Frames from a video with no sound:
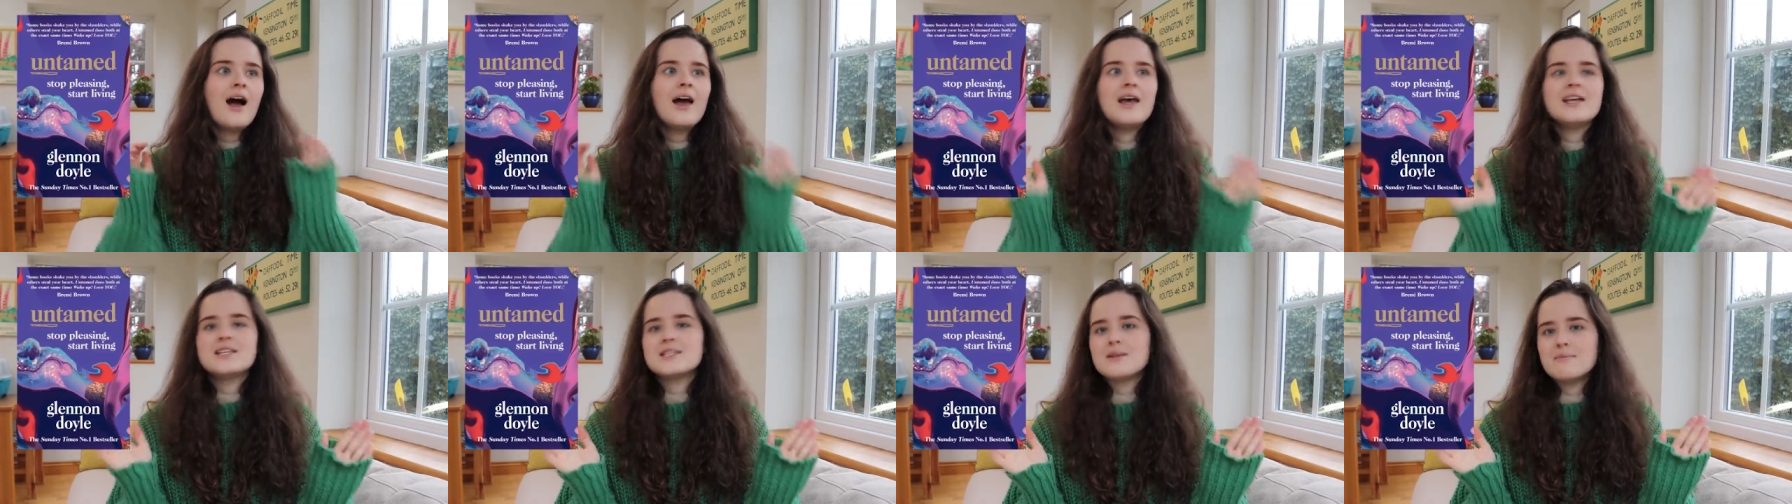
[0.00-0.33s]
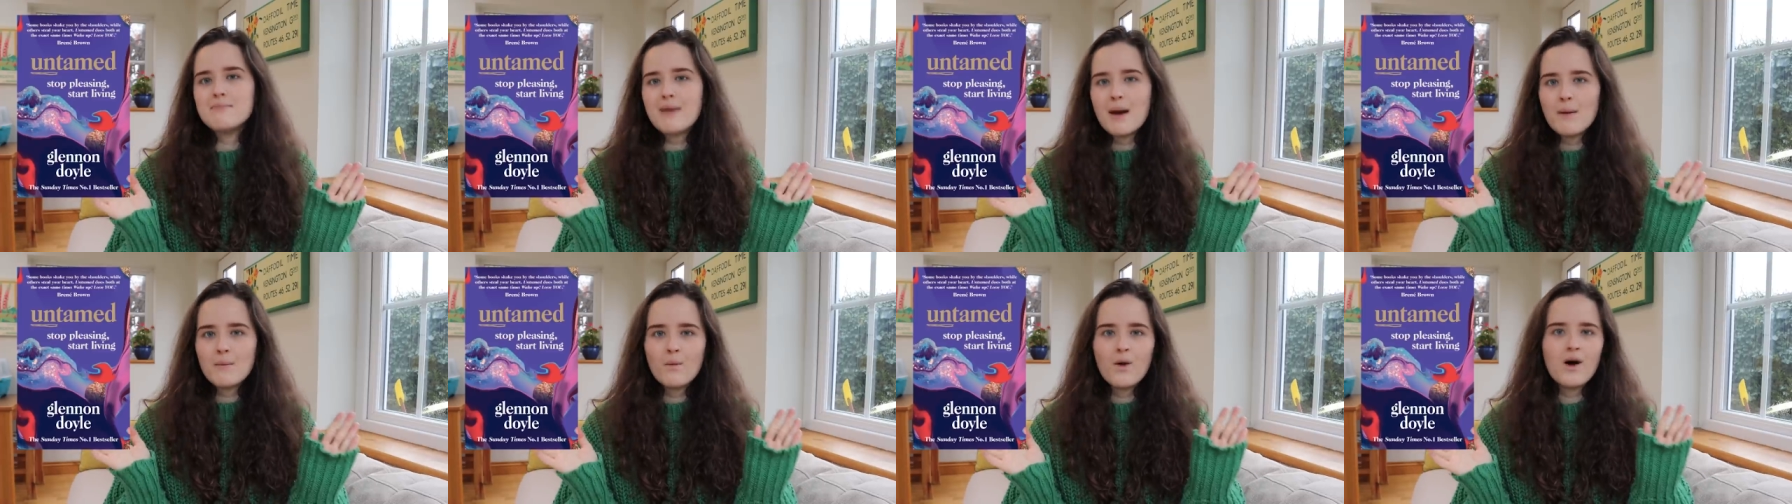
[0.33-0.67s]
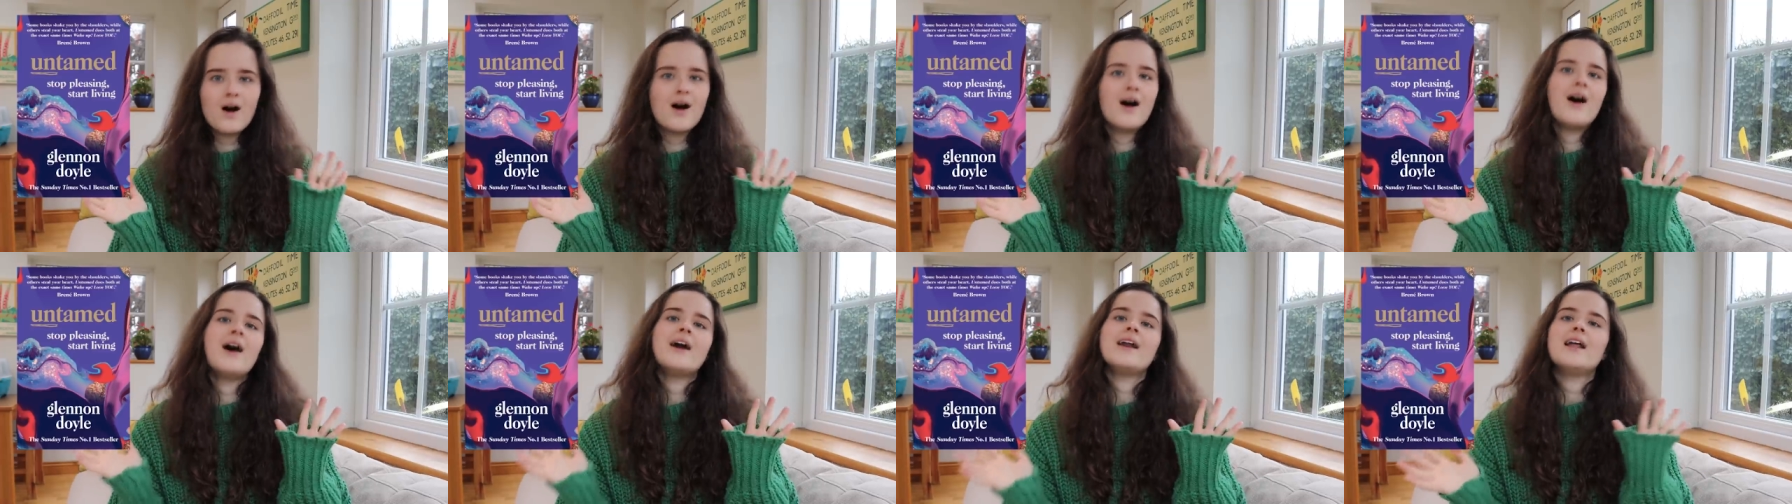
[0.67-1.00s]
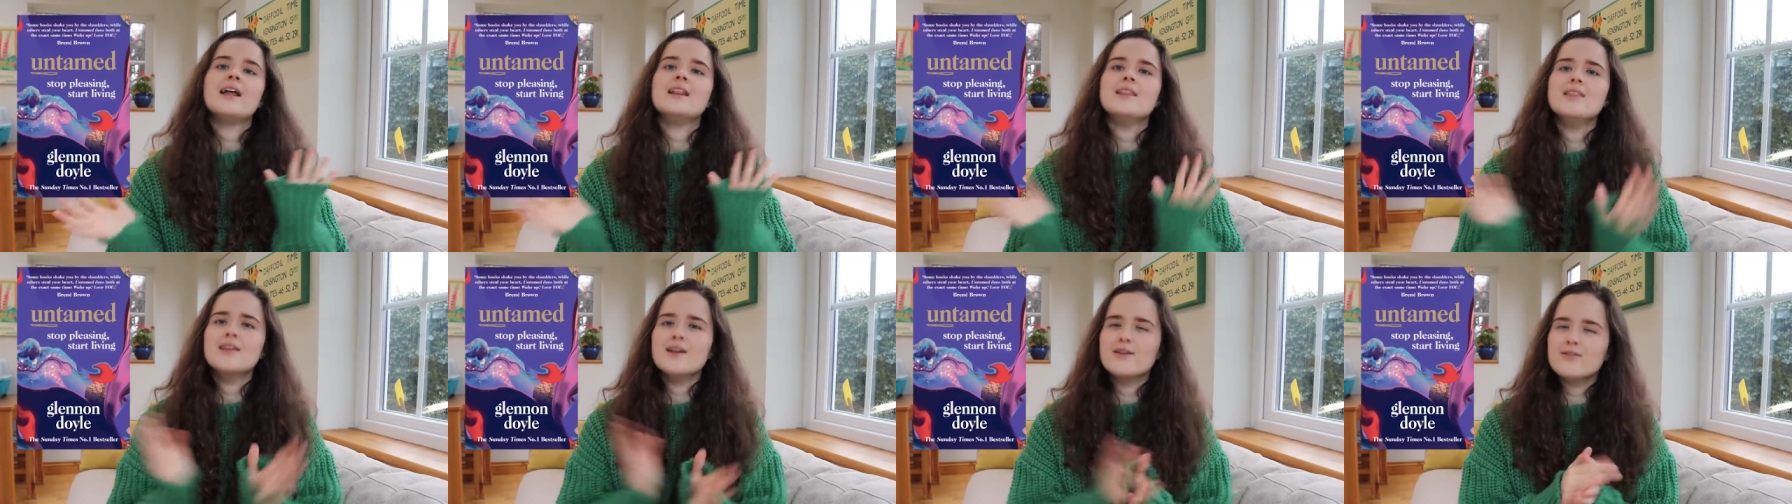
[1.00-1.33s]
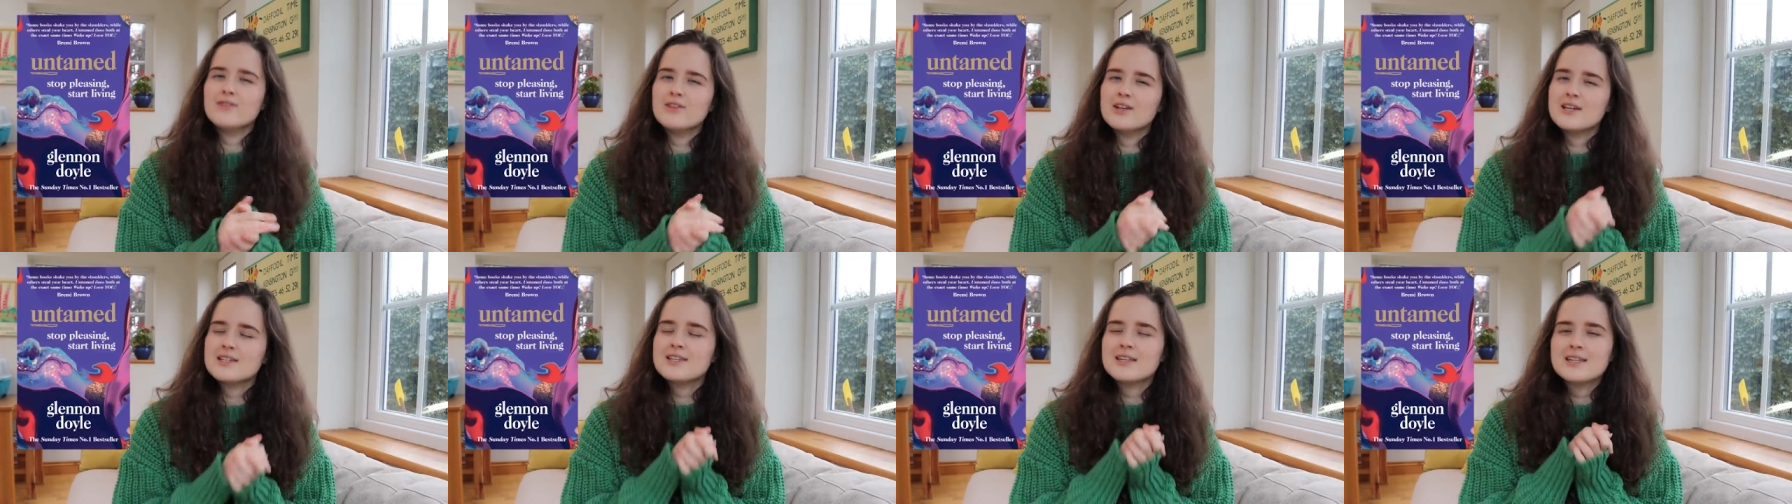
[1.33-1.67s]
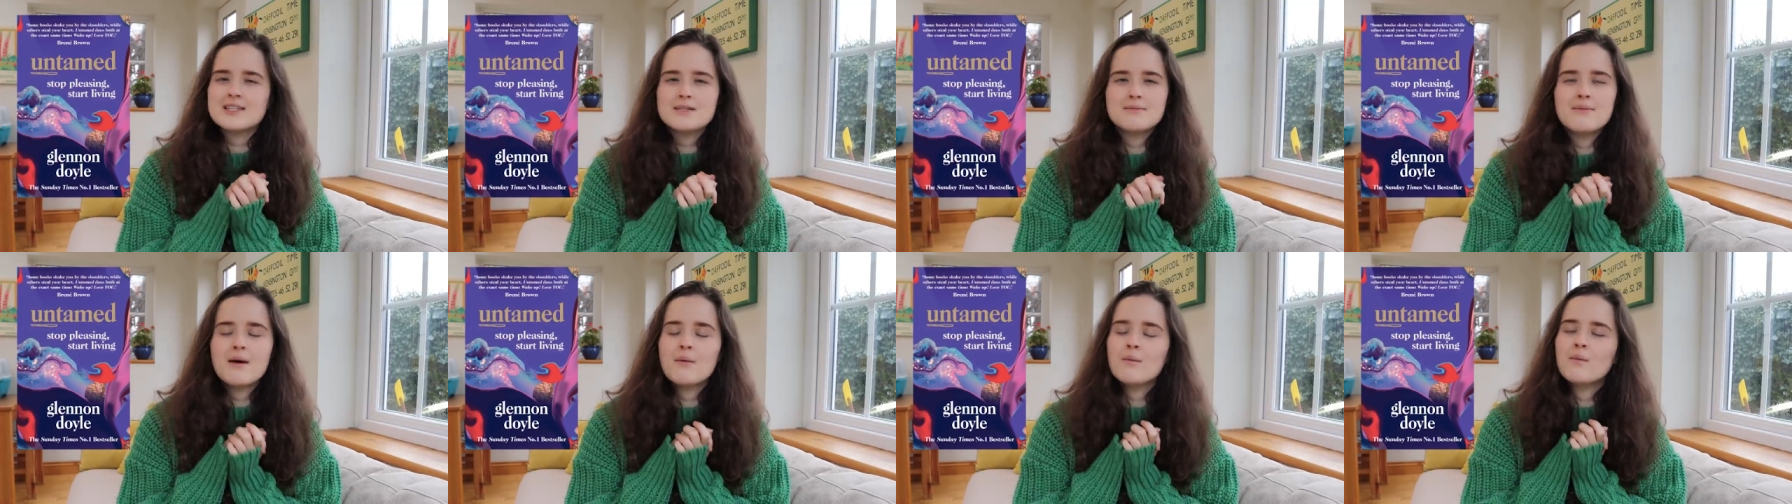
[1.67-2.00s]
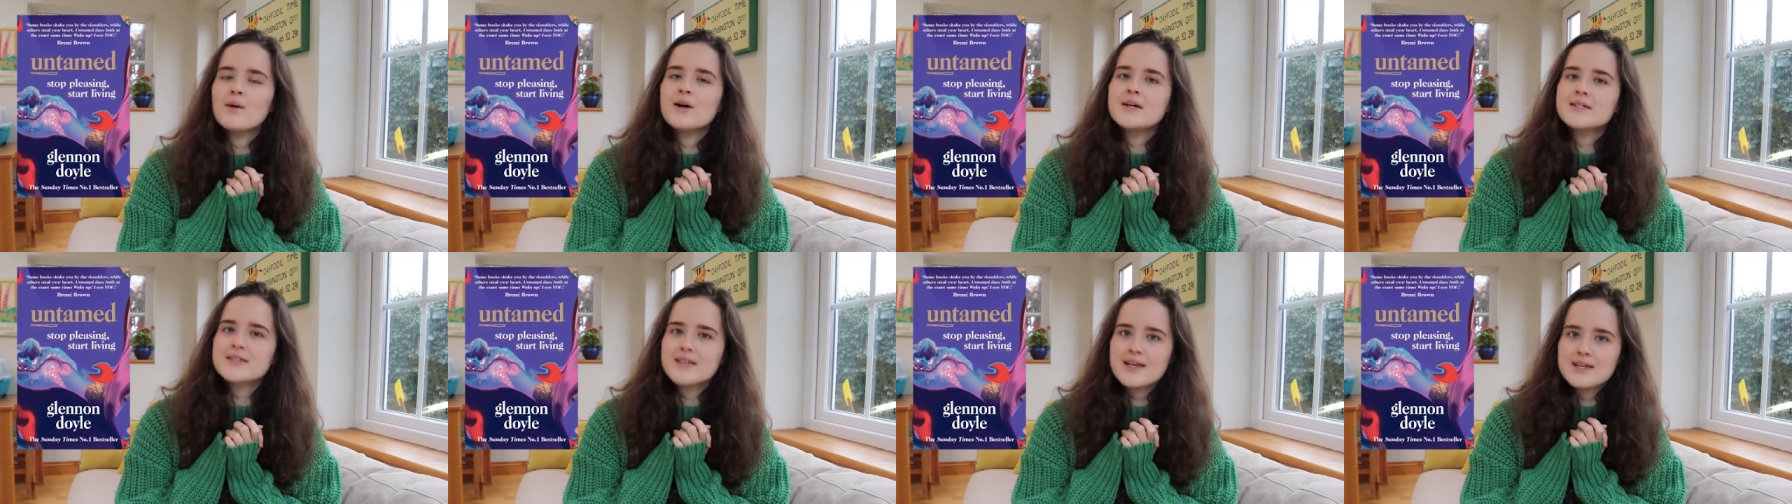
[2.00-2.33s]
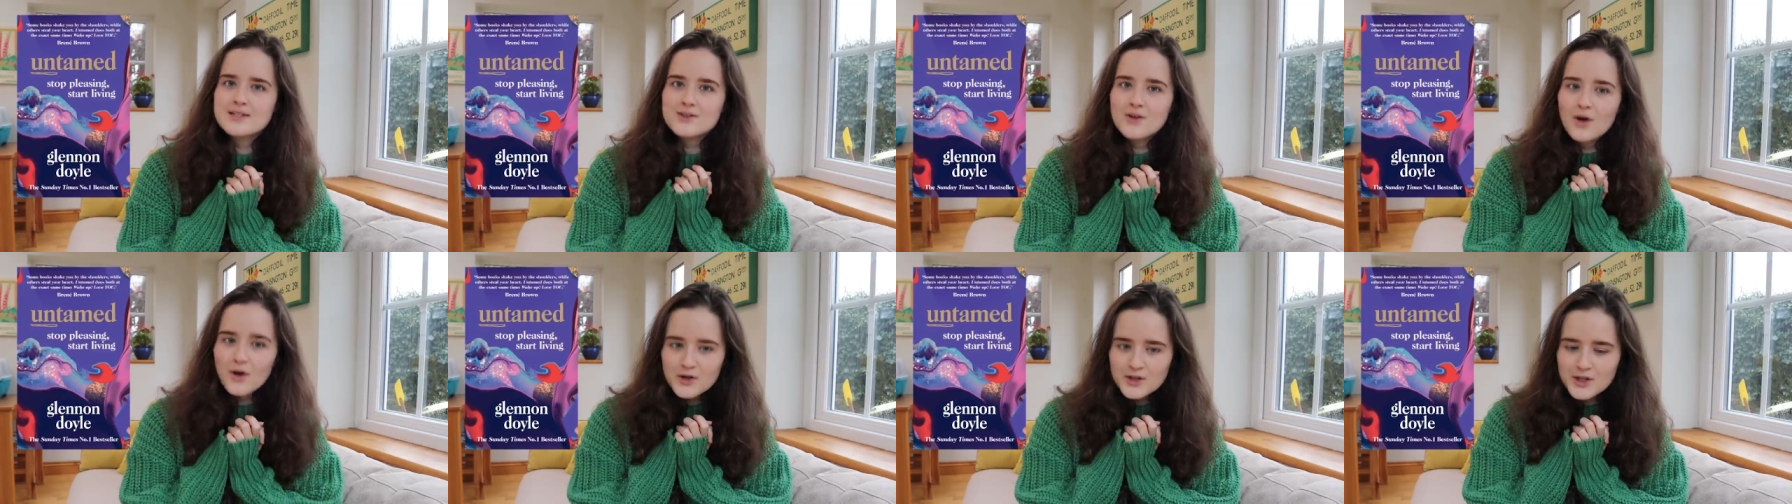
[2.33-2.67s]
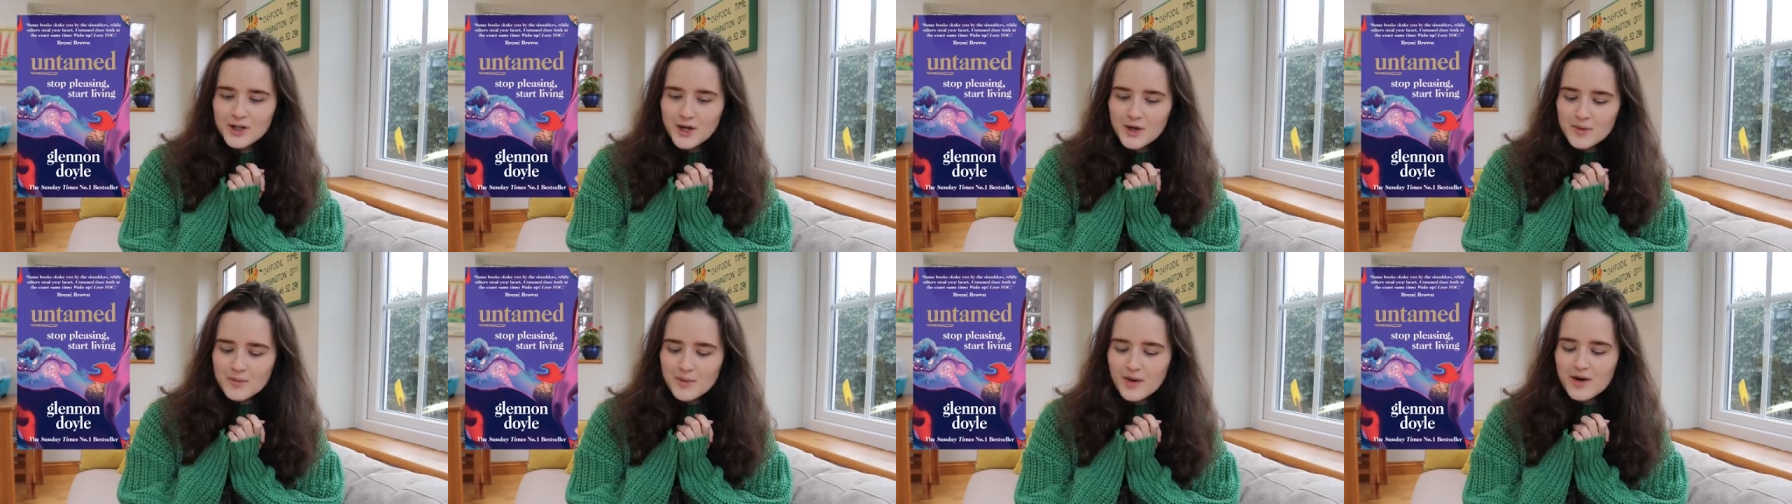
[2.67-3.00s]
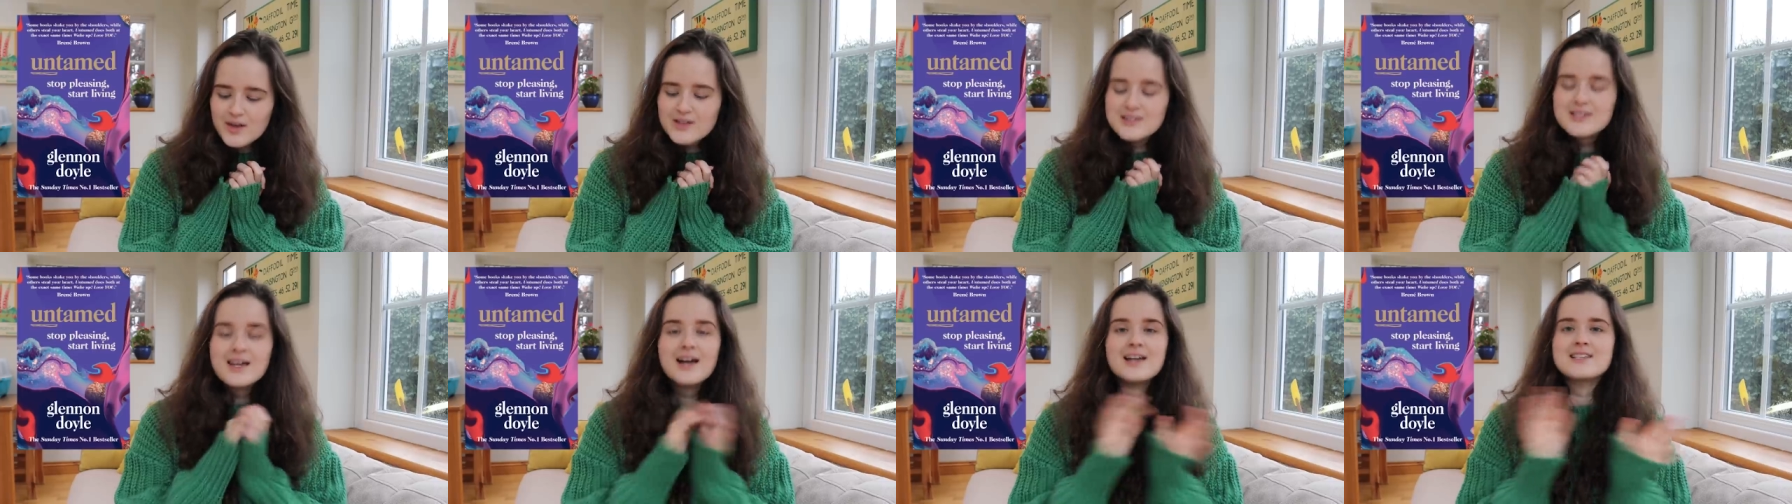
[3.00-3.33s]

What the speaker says: It's a memoir, and I love listening to memoirs as audiobooks,